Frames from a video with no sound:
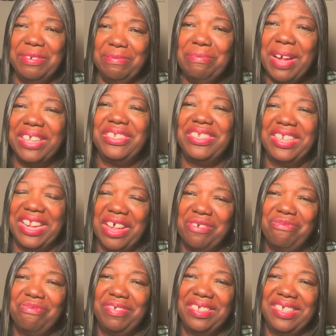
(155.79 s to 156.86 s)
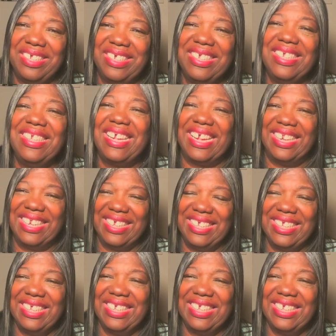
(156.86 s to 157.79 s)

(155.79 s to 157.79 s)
Much love, Kita.